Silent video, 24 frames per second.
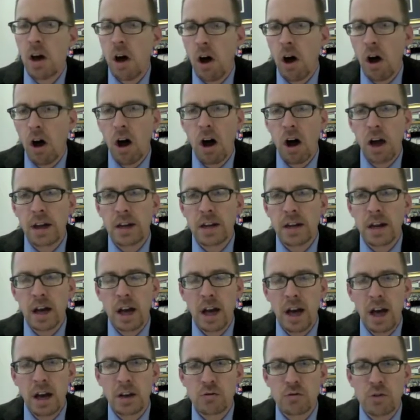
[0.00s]
on
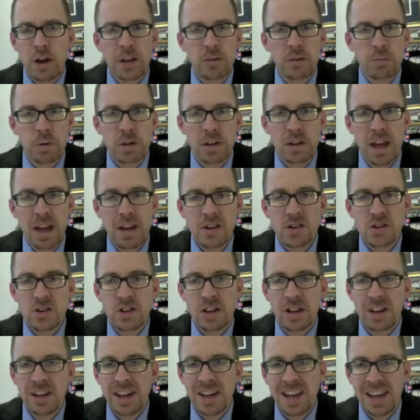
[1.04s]
uh,
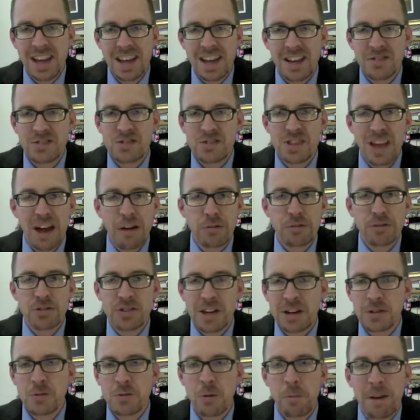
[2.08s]
transportation in south
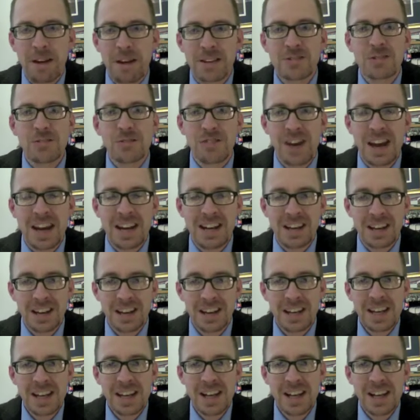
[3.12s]
central Pennsylvania,